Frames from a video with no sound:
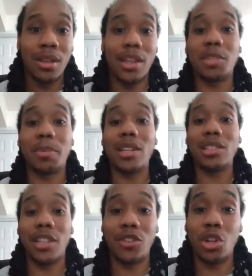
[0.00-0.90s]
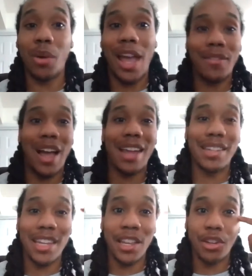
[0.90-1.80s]
Especially if you don't have an
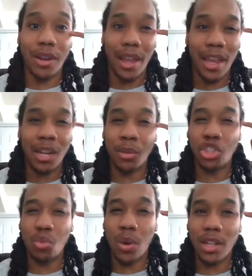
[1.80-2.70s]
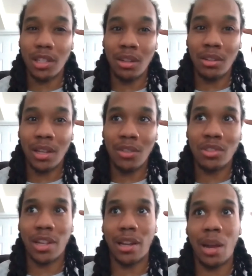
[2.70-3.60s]
idea in your head of what you want it to look like. You're
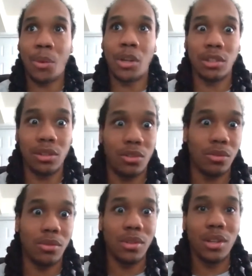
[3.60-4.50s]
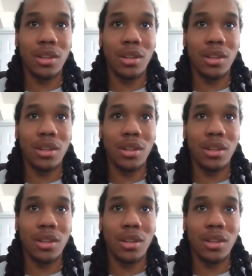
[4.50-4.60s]
just like, I want it to look cool.